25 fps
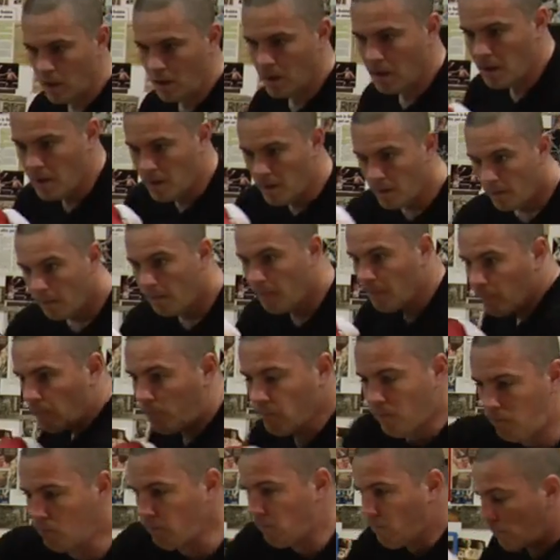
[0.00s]
much support in the
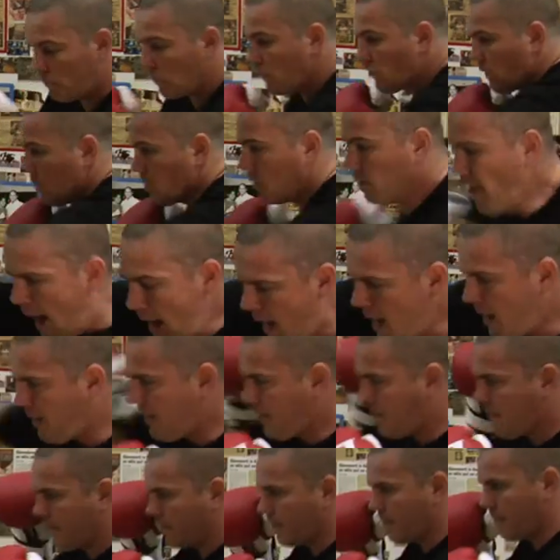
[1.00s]
wrist.
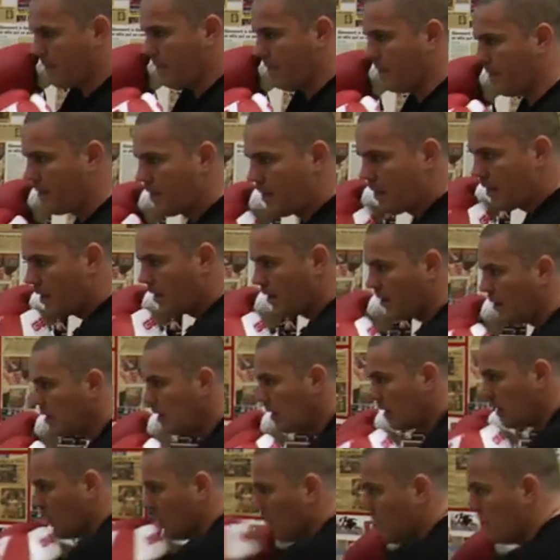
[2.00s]
Overall, I'd have to rank these
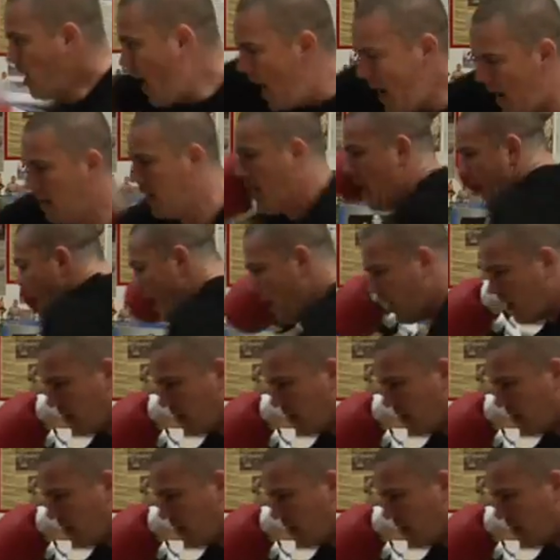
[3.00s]
gloves near the middle,